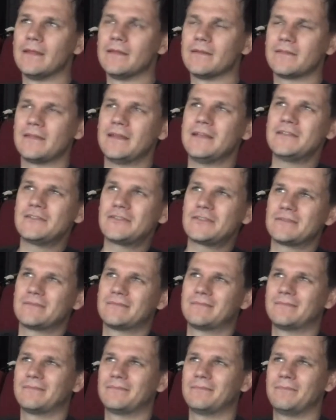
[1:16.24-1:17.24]
things
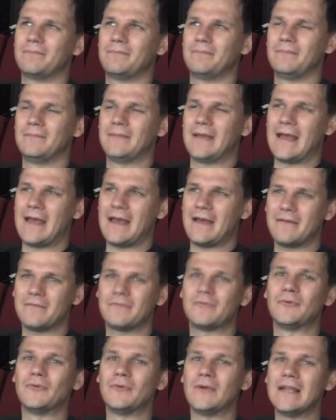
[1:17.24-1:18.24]

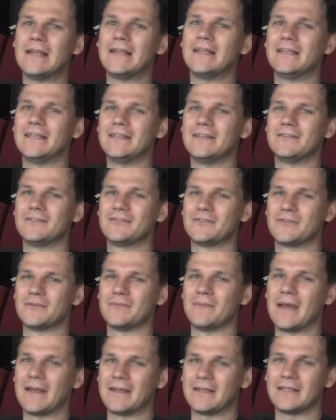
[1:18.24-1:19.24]
have really
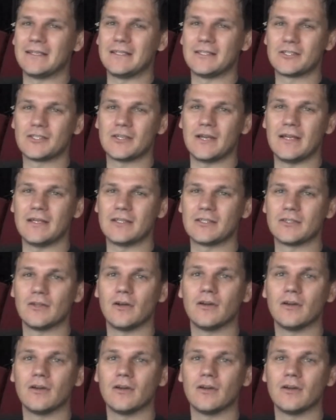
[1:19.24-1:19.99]
dramatically changed,